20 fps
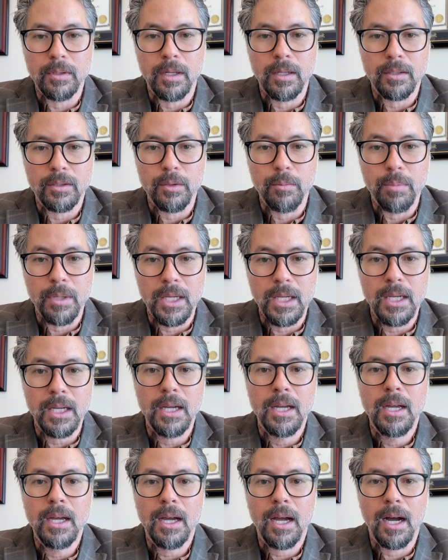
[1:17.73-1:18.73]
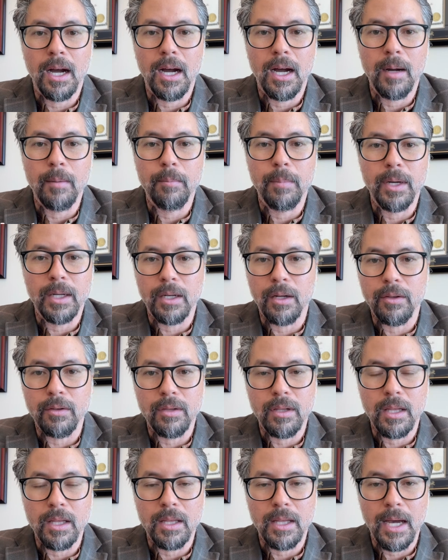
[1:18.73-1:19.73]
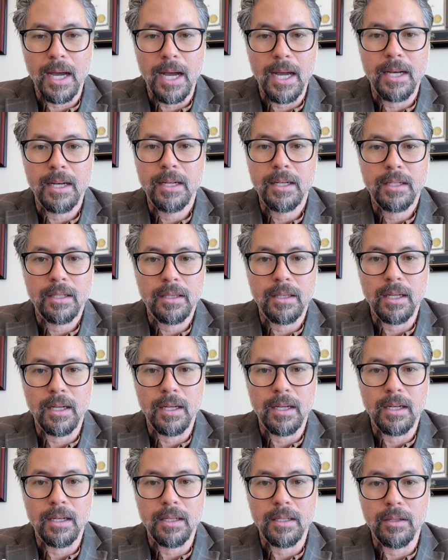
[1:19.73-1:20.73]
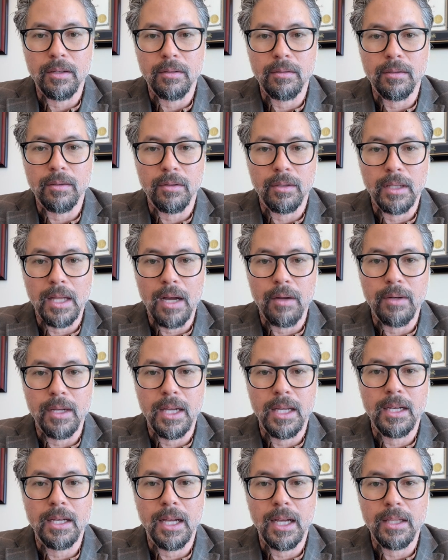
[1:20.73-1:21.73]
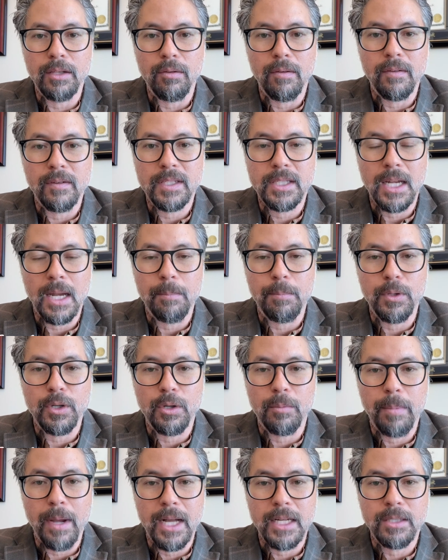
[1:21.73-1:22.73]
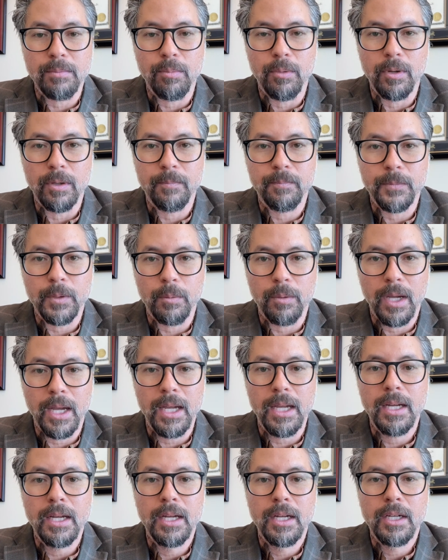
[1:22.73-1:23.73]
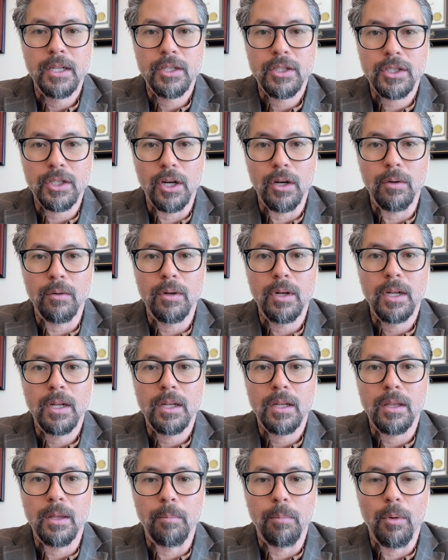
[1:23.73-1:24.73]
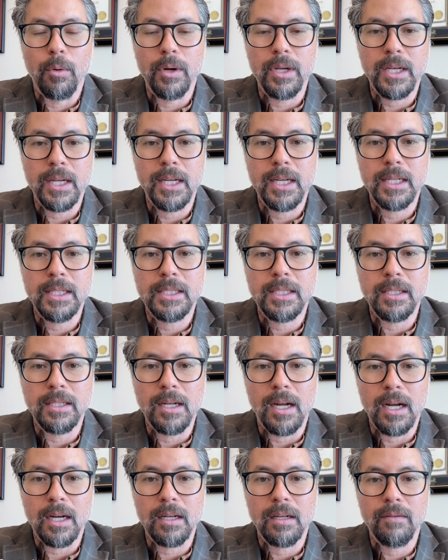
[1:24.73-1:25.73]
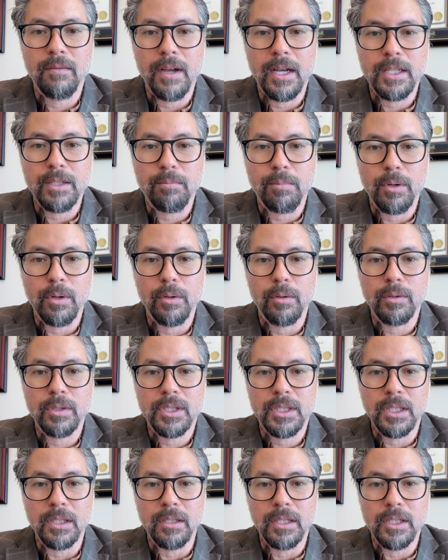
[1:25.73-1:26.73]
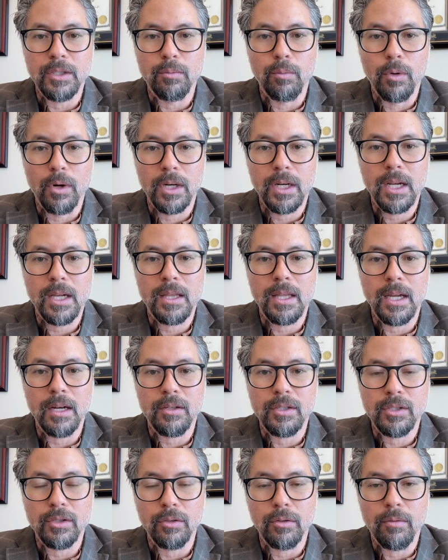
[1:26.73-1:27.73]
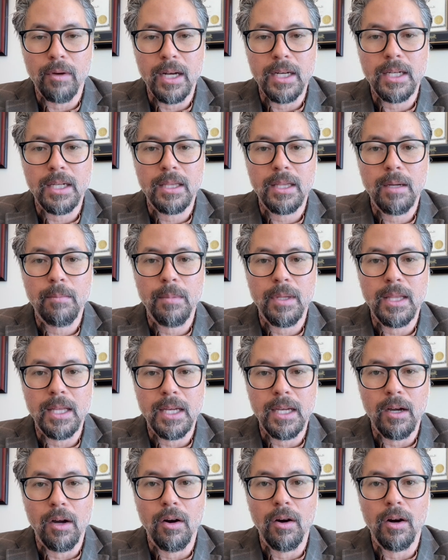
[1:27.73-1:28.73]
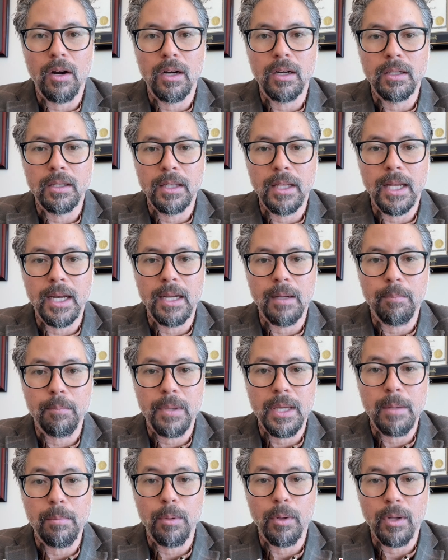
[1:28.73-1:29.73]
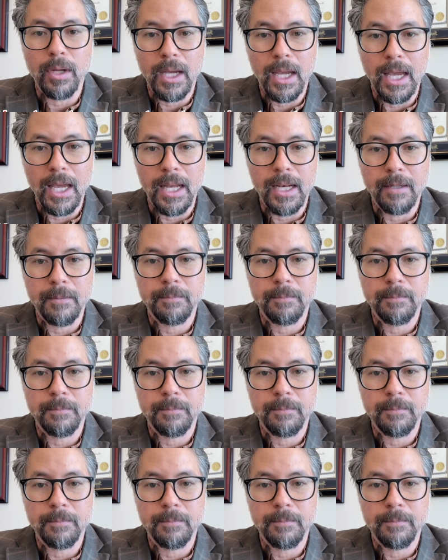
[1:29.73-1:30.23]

to be. But other than that, then you're allowed in and you have a stamp in your passport, okay? So the point is DACA advanced parole still is working. They are still granting them and they are letting people in.